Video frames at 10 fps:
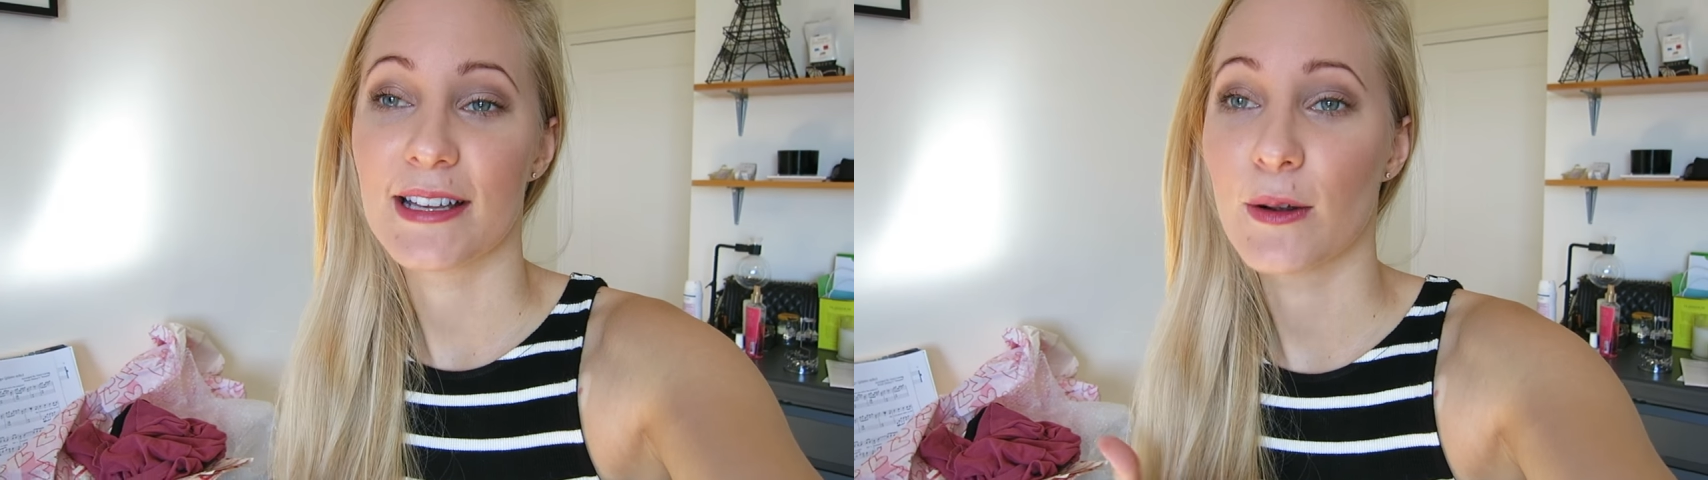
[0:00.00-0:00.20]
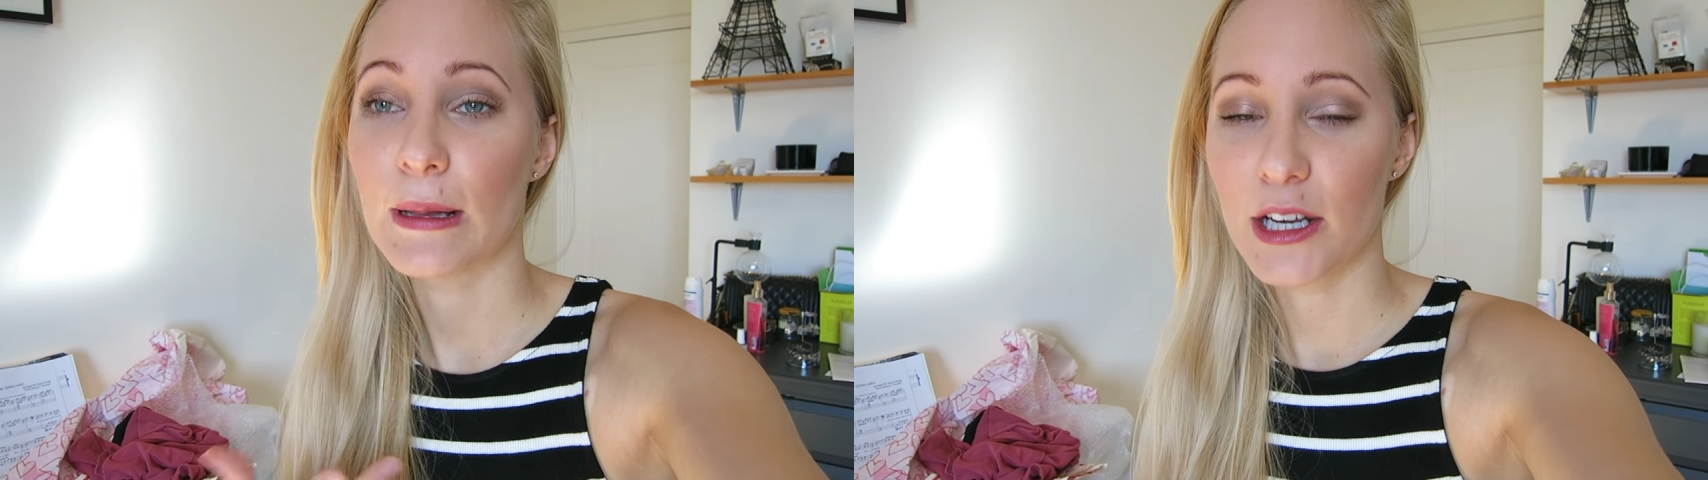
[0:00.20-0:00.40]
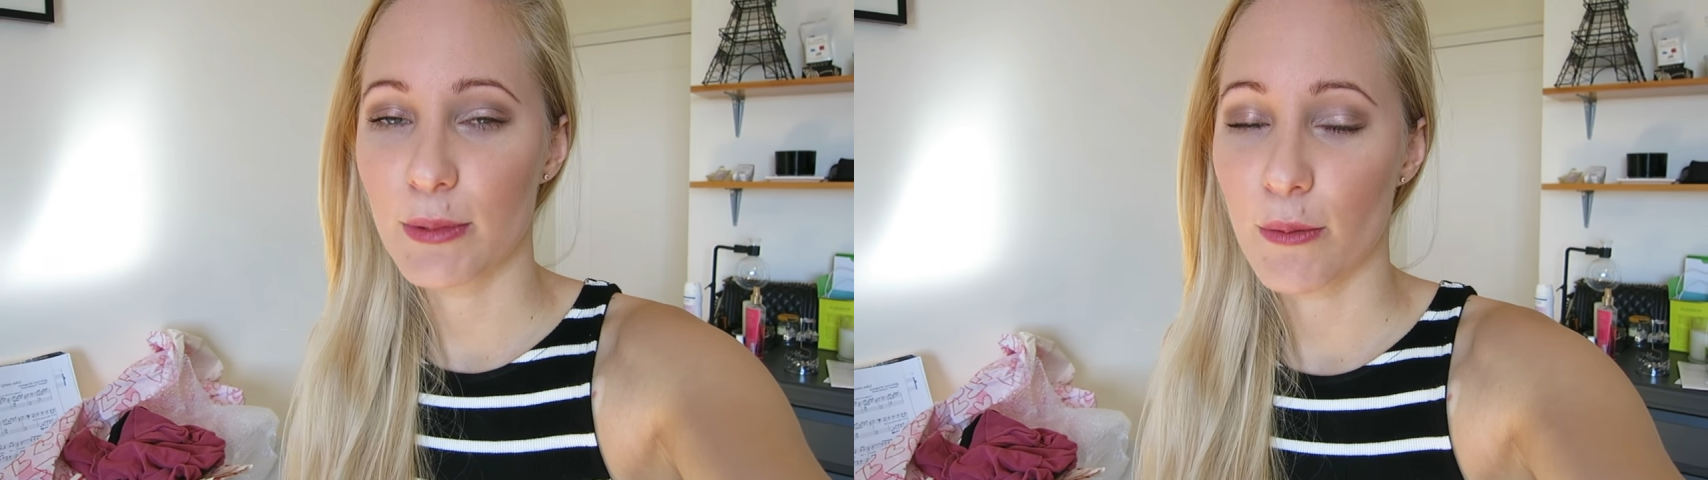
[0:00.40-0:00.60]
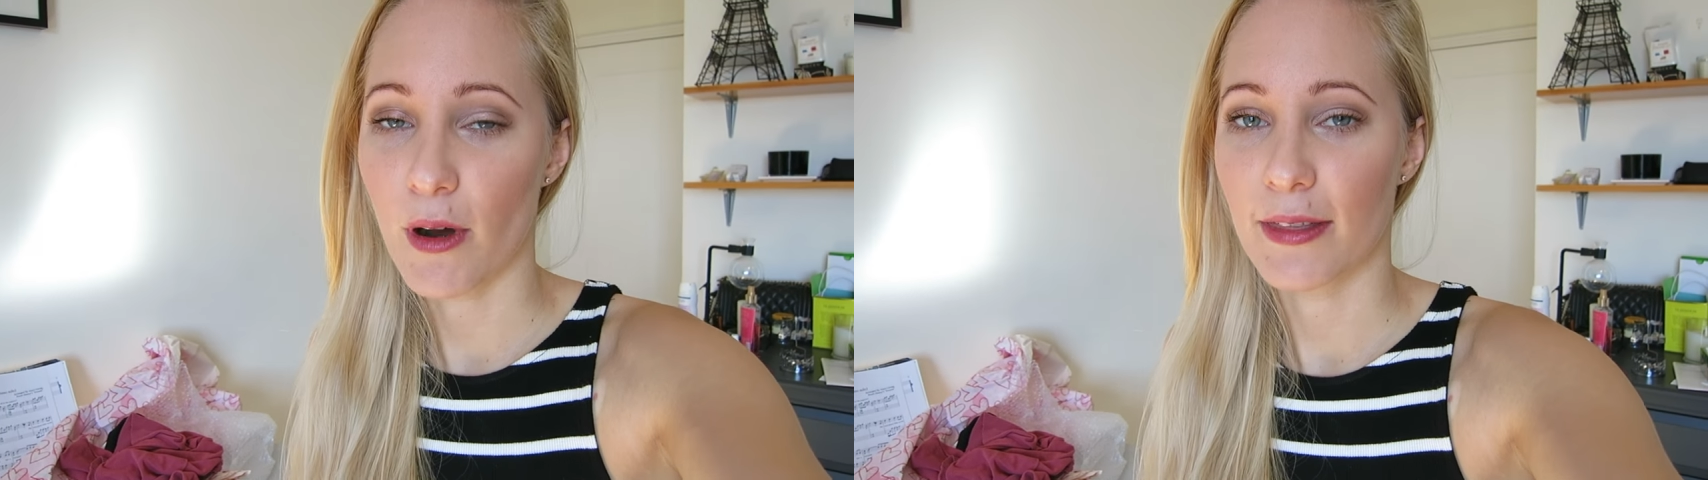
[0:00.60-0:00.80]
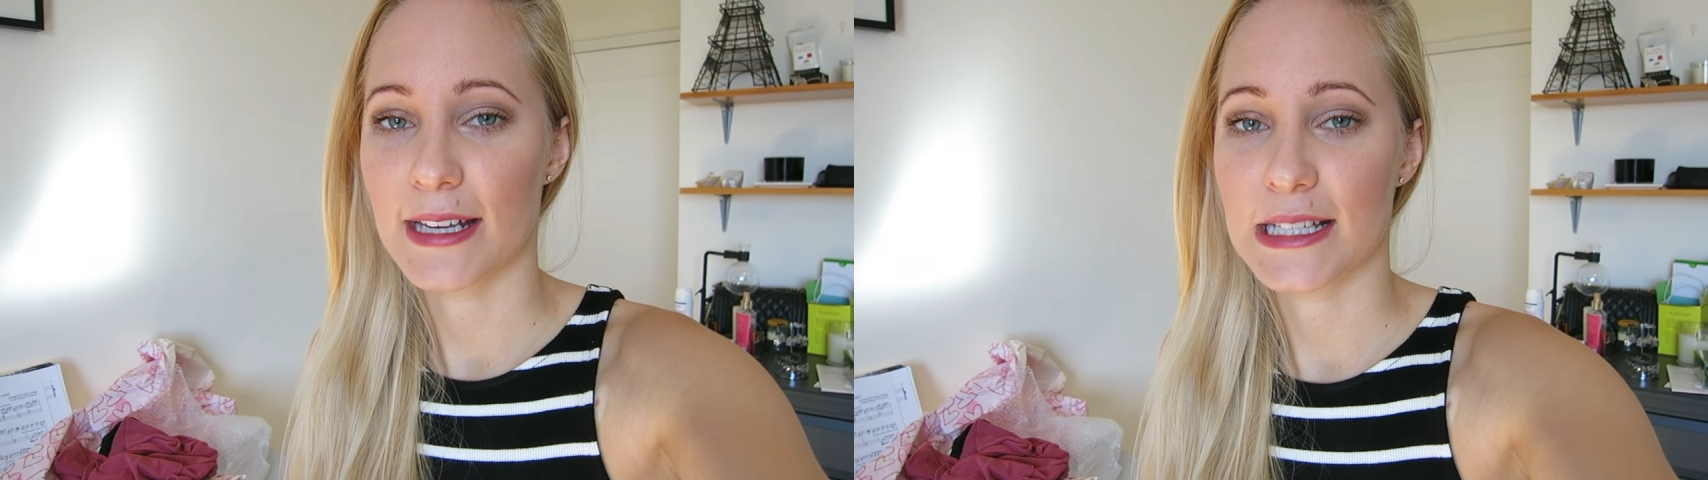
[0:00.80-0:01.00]
They were a little bit more
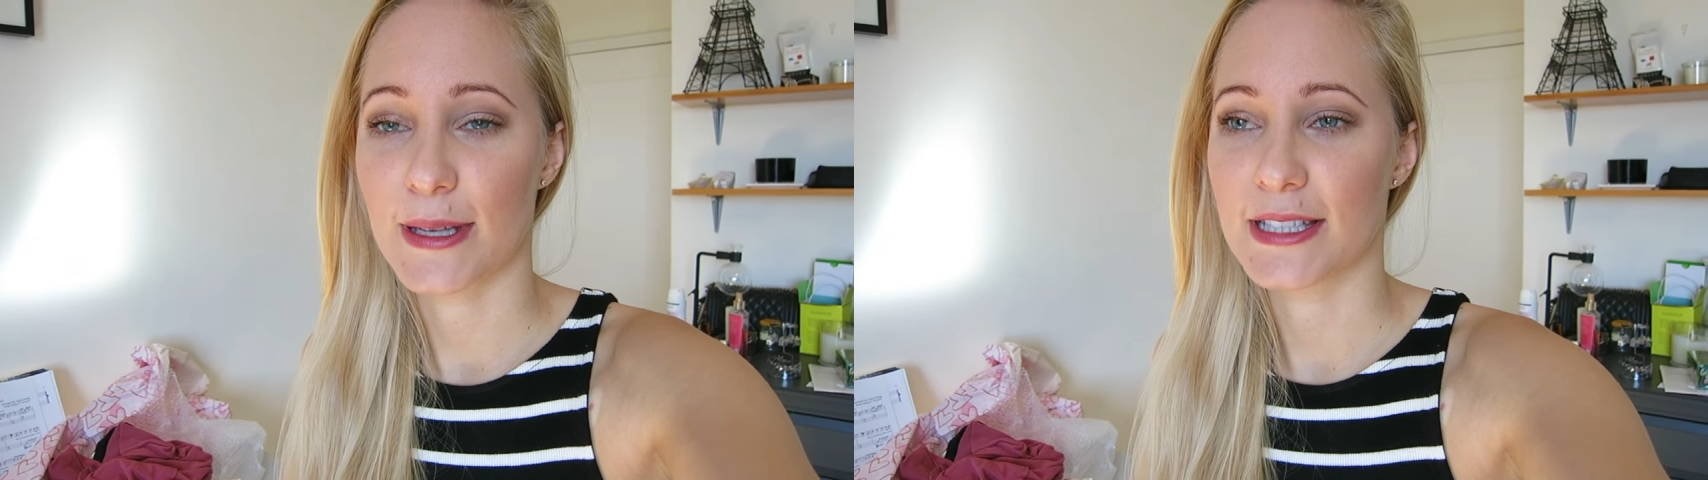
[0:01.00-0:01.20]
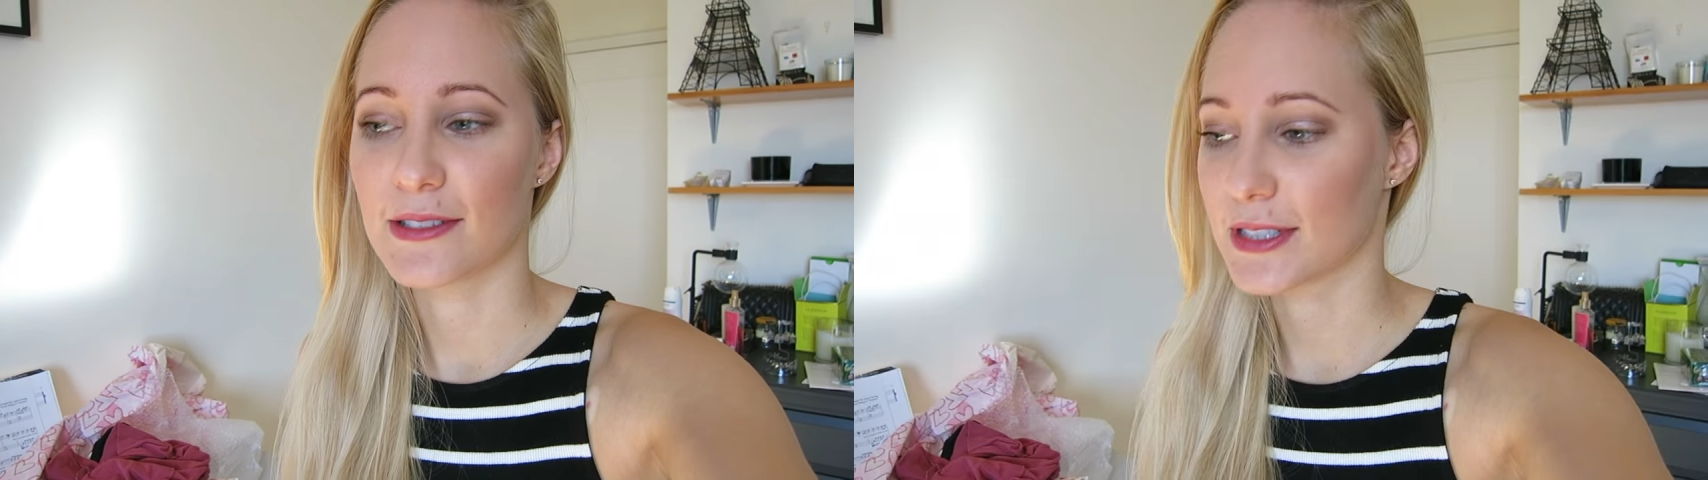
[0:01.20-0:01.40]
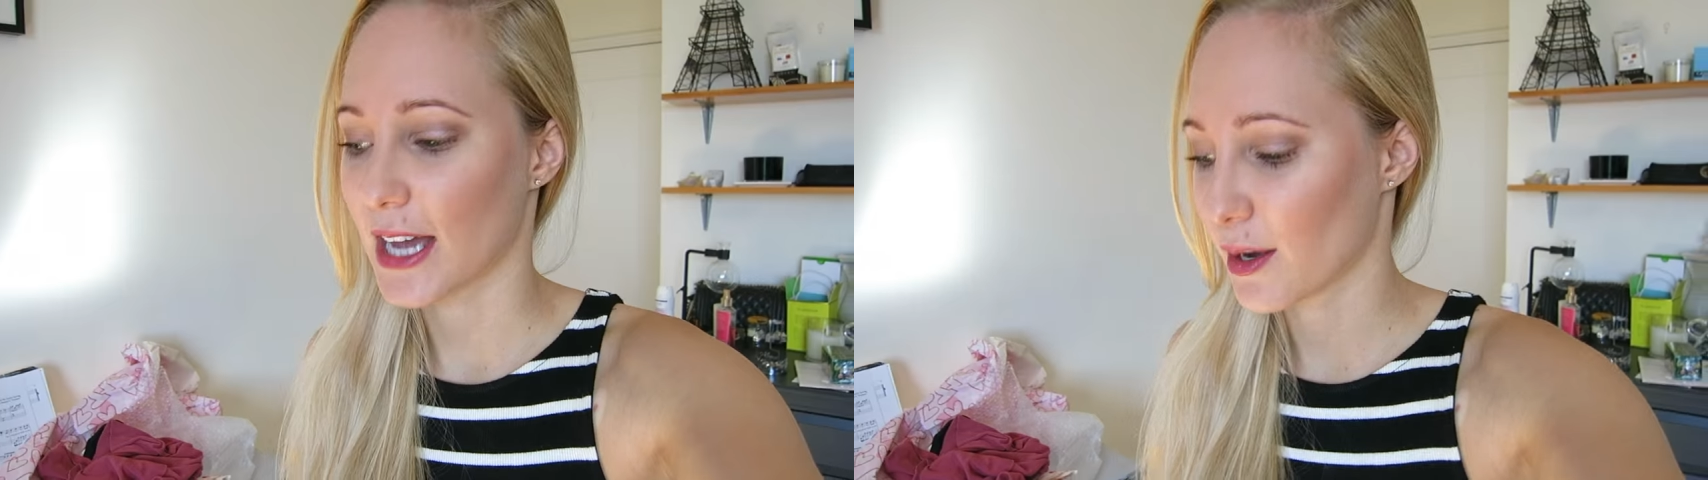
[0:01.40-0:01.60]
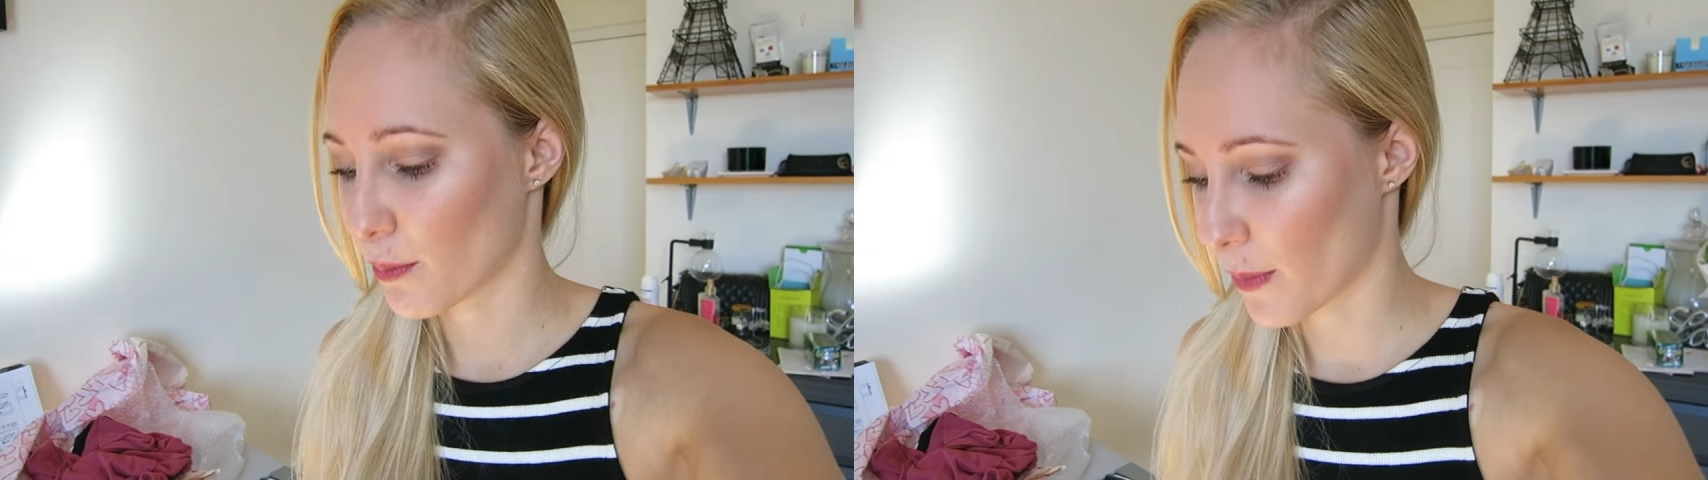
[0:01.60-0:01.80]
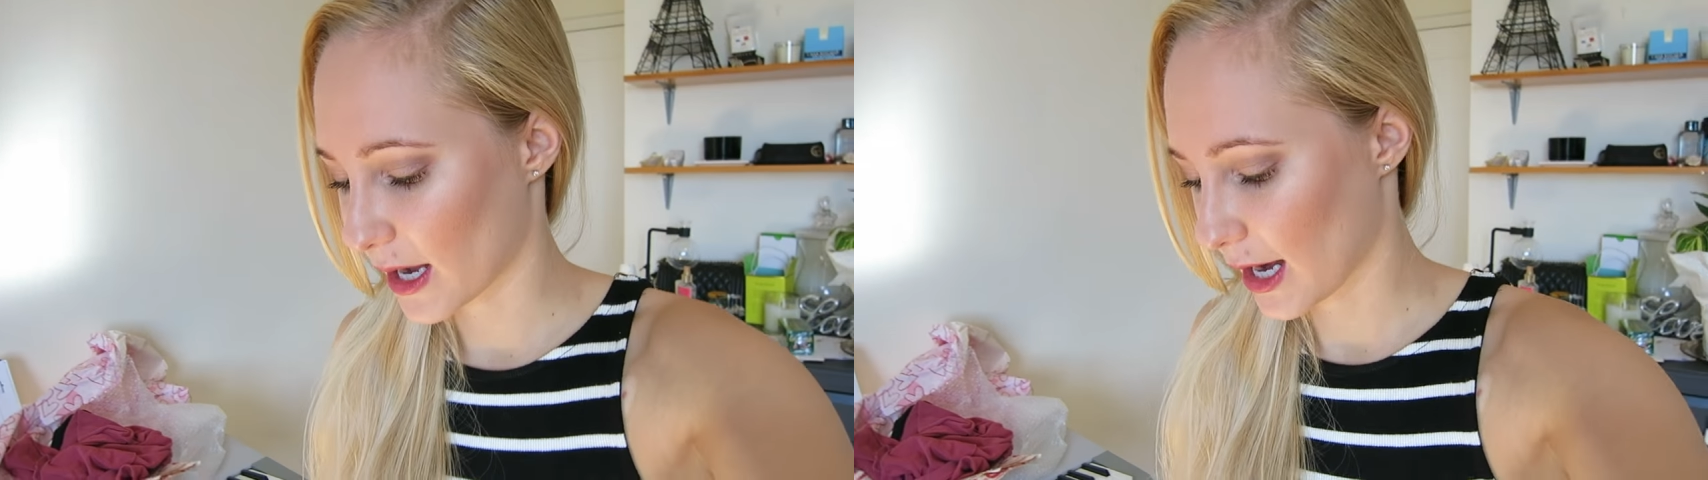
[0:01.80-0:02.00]
on the expensive side,
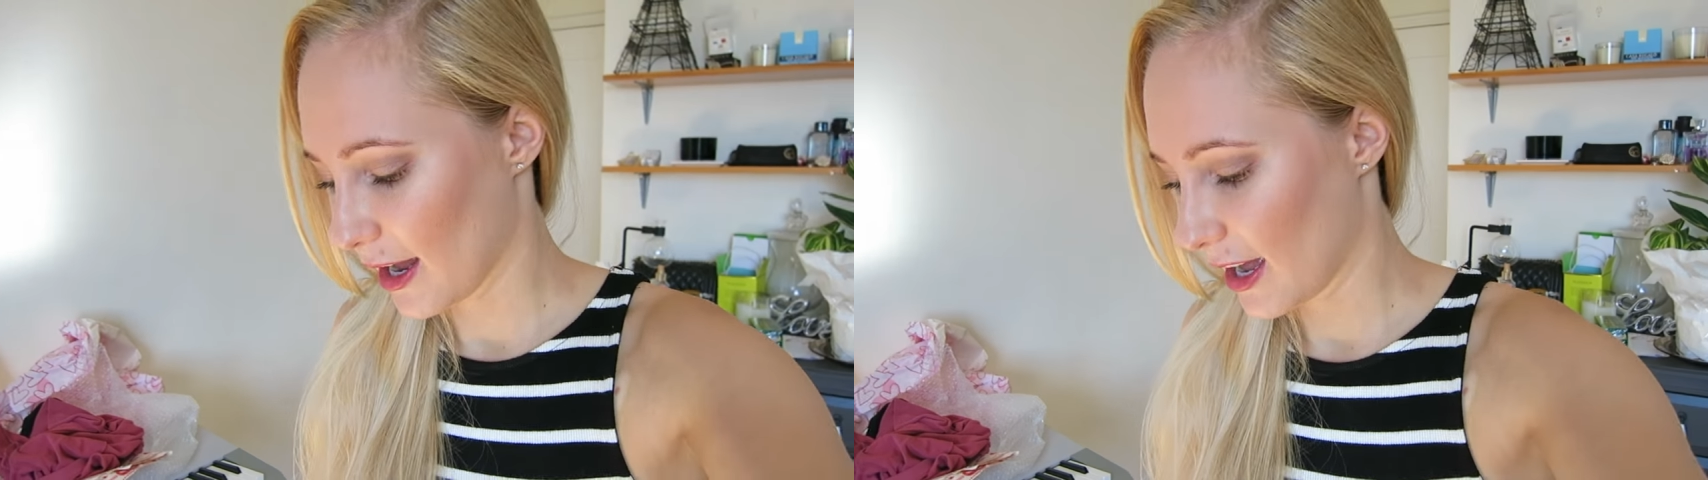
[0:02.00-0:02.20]
but